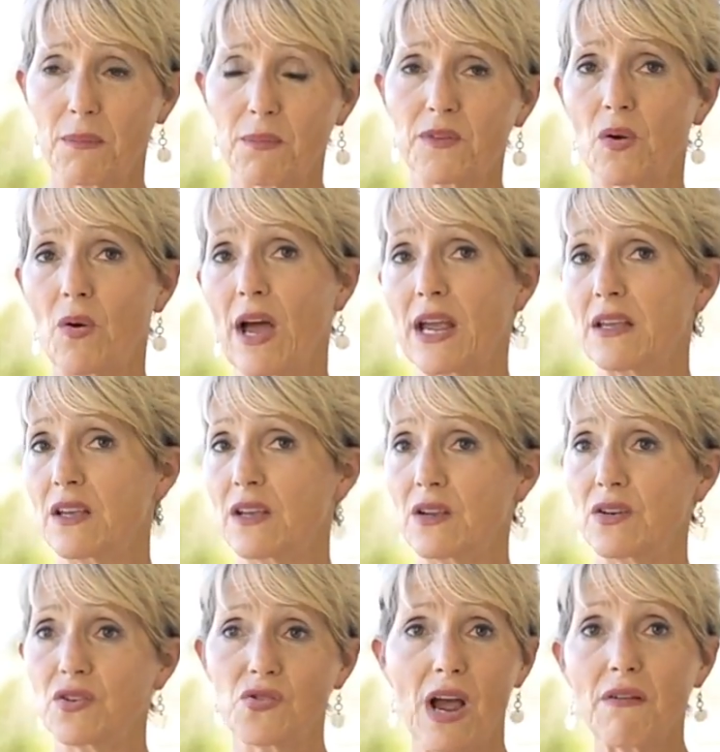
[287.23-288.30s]
So I can
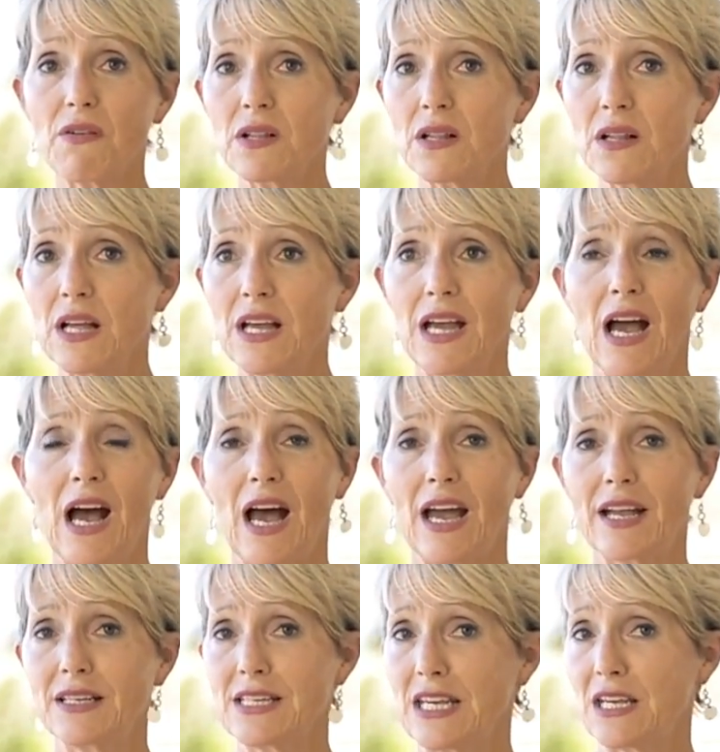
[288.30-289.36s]
travel, I
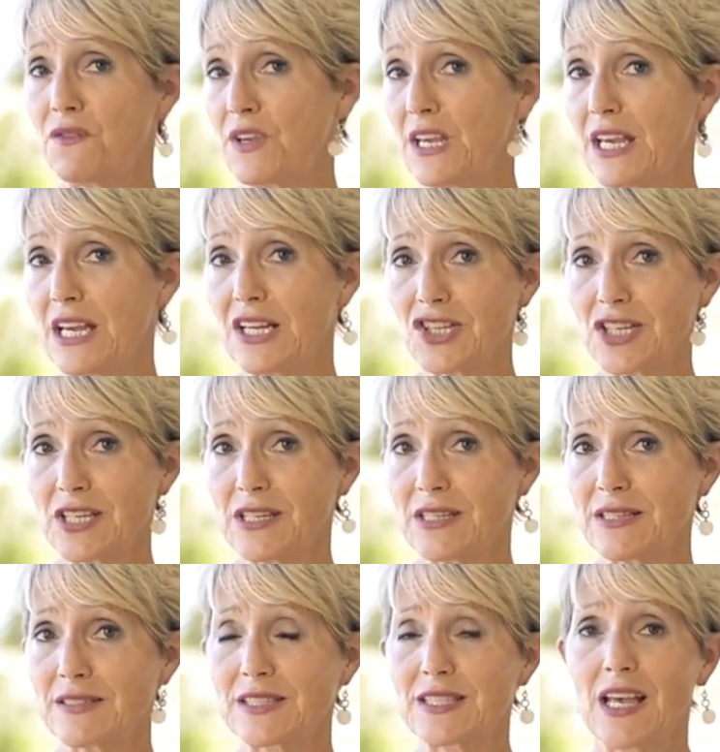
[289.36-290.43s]
can take
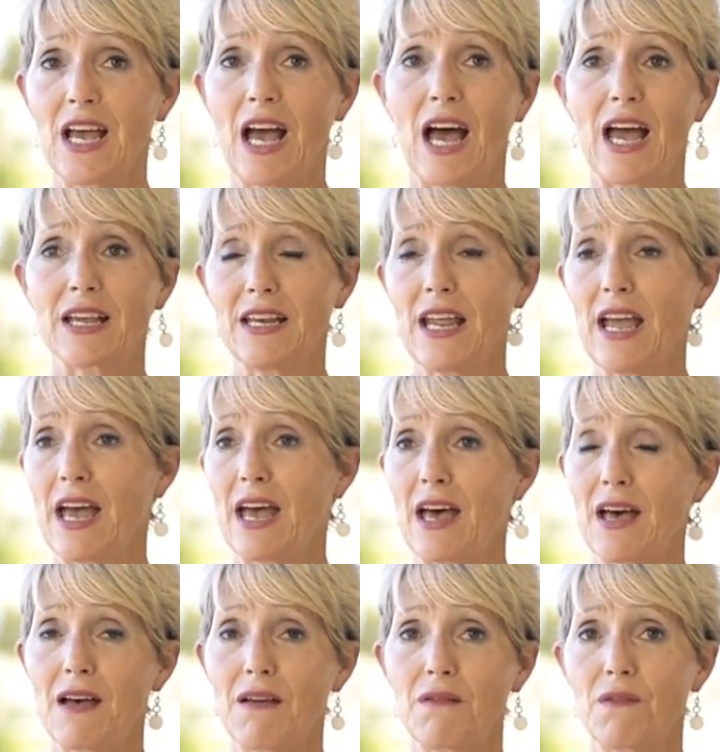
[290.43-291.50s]
vacations, I can
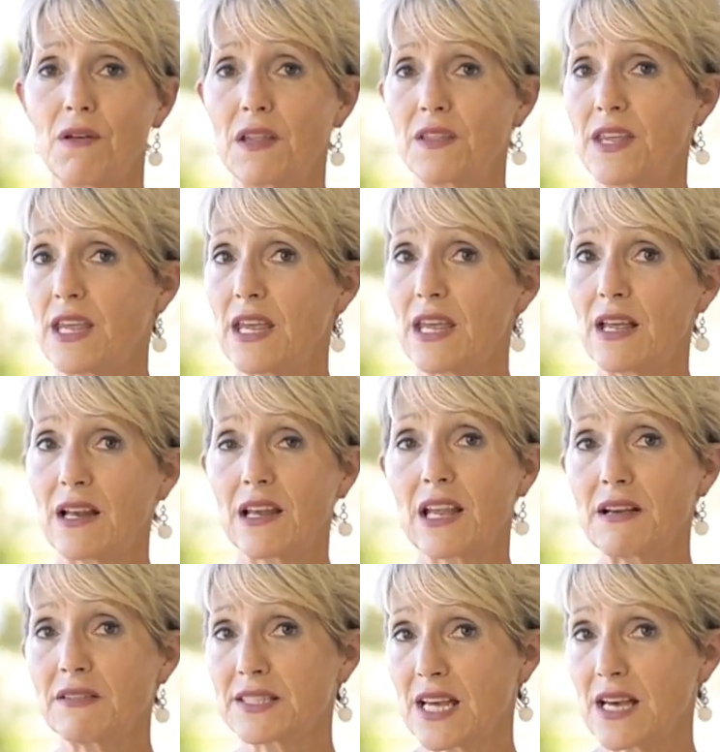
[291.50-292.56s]
have the
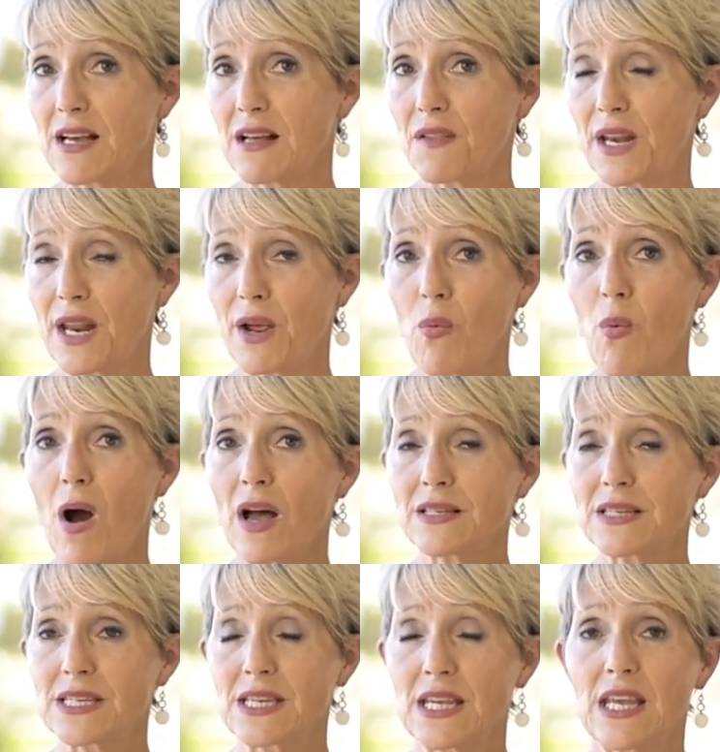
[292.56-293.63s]
lifestyle that I
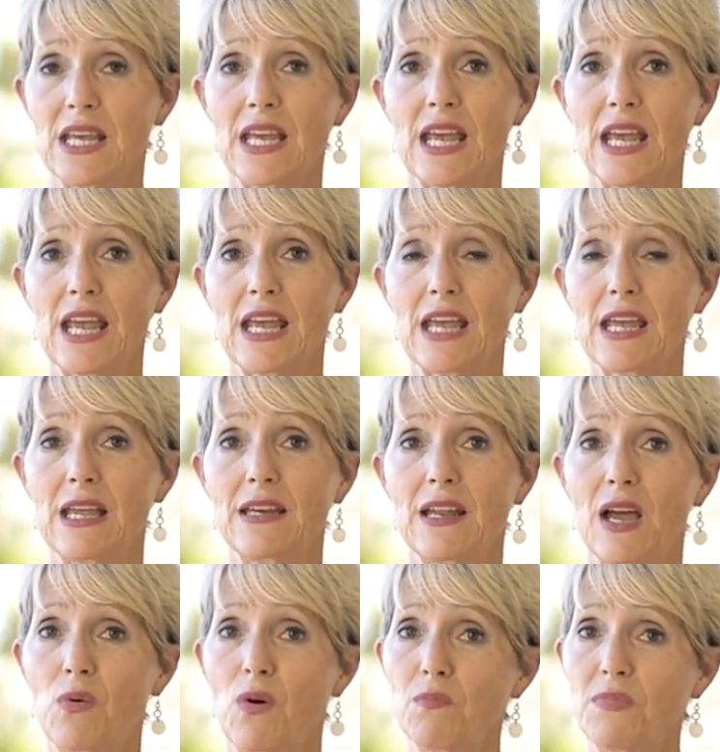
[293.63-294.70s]
want, and I
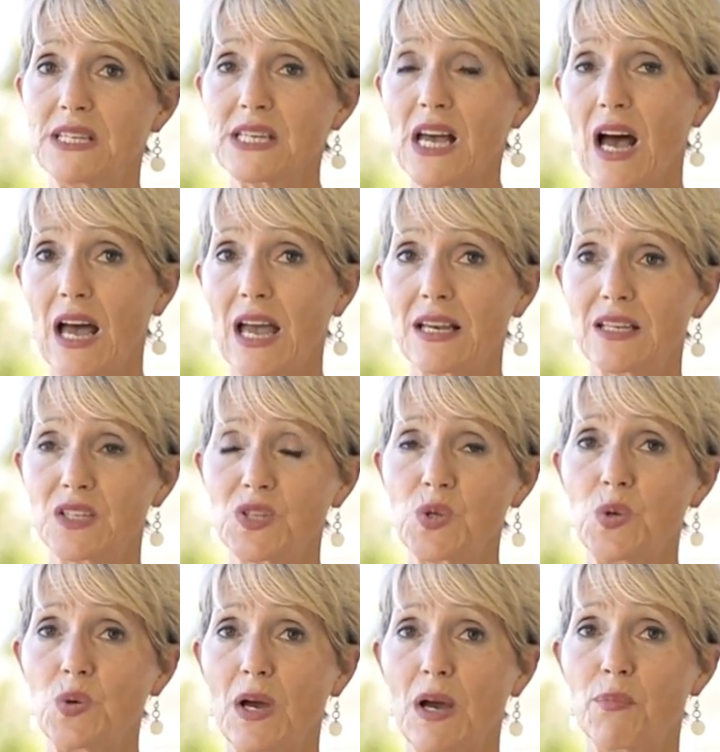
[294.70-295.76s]
won't be tied
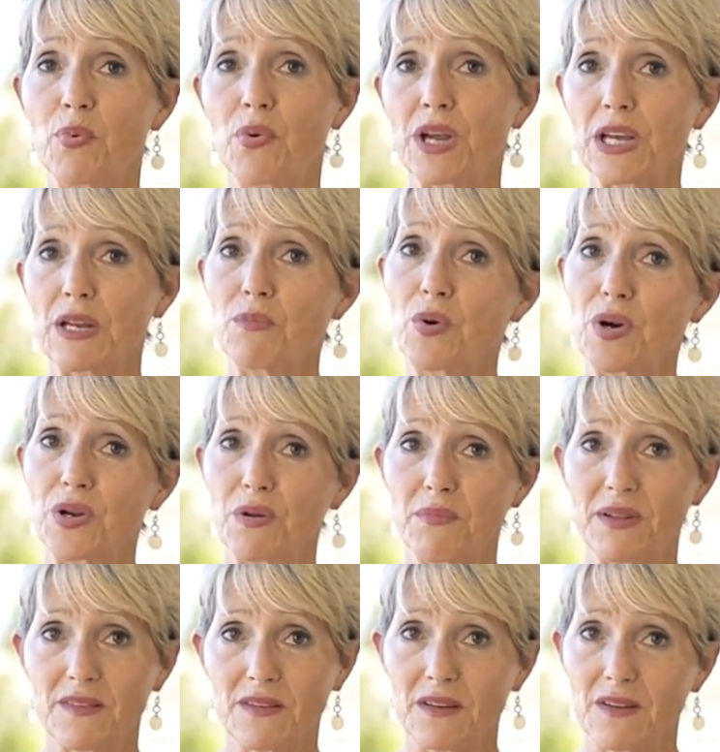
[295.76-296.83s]
to a brick and mortar
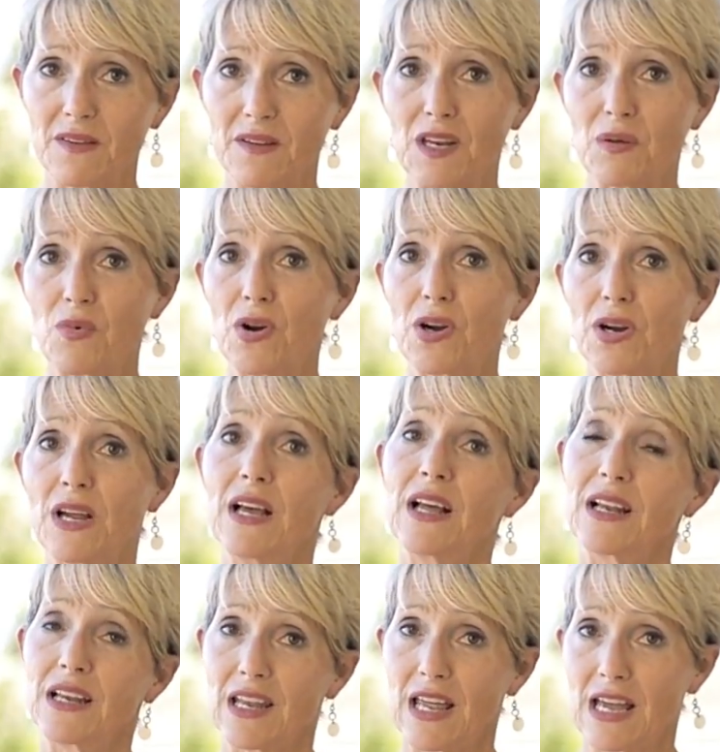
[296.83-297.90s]
business anymore.
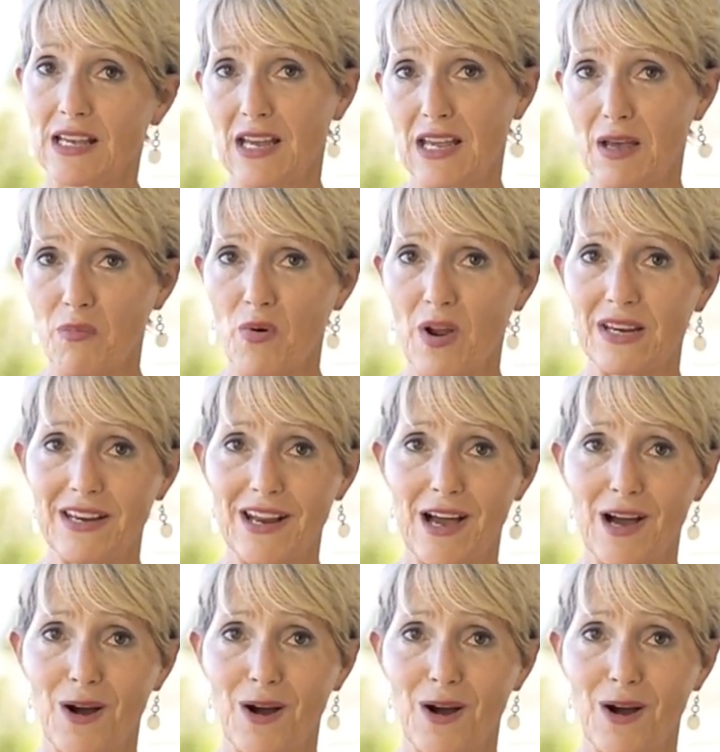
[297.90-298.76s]
like I am right now.